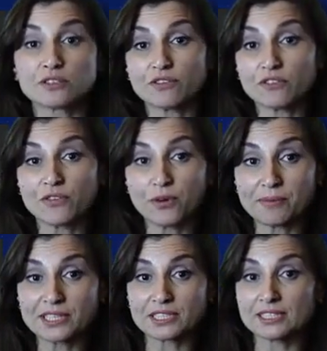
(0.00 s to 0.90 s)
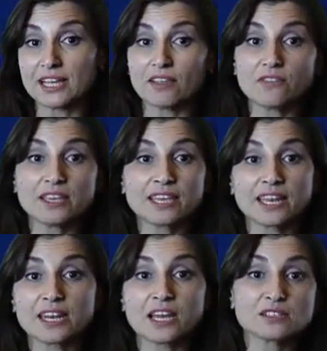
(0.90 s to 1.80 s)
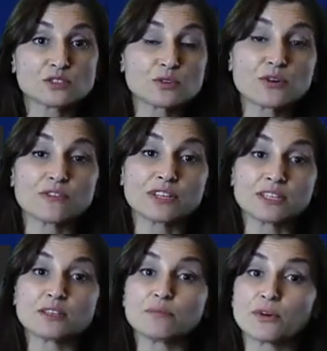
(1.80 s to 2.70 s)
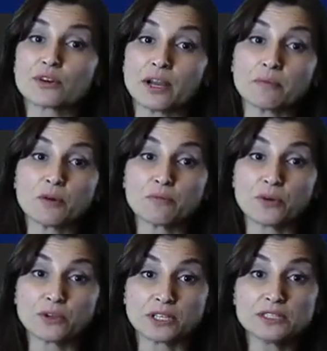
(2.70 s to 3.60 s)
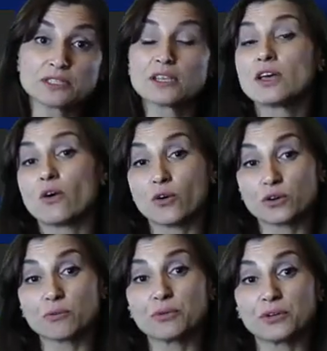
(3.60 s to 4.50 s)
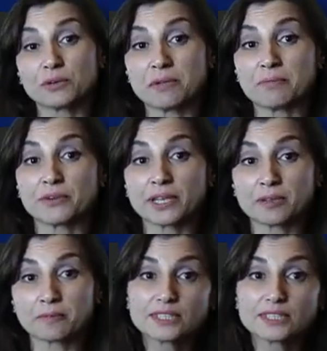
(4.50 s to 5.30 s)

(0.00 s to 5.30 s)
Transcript: of information that we cannot store within the program components or computer memory.